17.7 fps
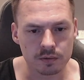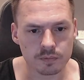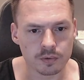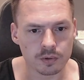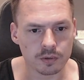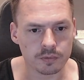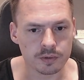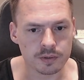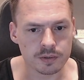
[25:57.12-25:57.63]

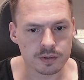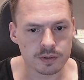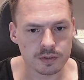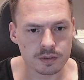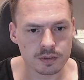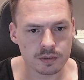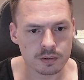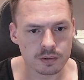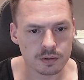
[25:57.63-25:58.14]
all
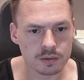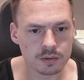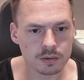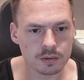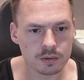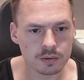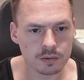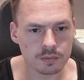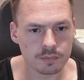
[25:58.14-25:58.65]
this,
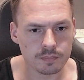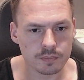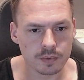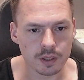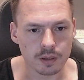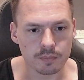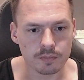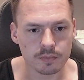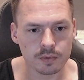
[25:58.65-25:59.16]

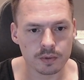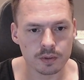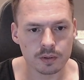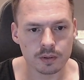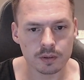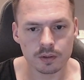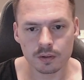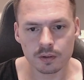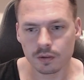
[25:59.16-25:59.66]
yeah.
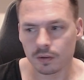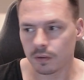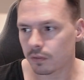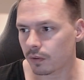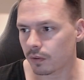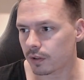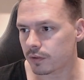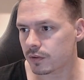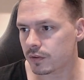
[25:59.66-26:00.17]

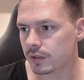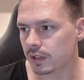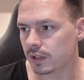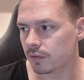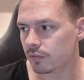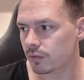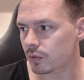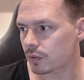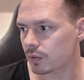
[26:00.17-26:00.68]
So that just
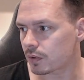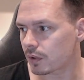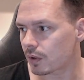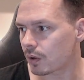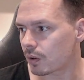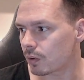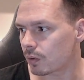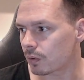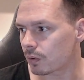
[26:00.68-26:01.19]
gives you the whole